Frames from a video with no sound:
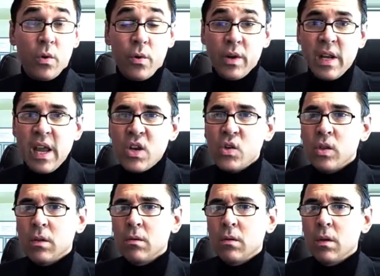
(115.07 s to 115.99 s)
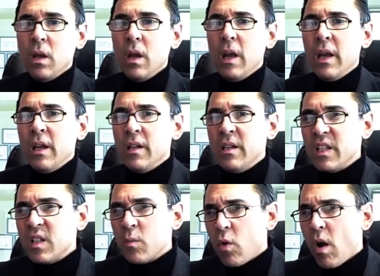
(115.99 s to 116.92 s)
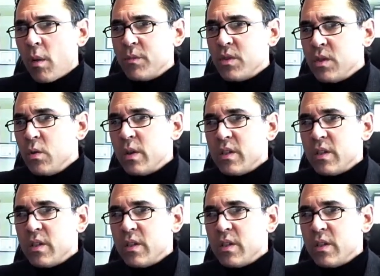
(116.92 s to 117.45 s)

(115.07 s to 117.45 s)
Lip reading: herniation? Disc problems do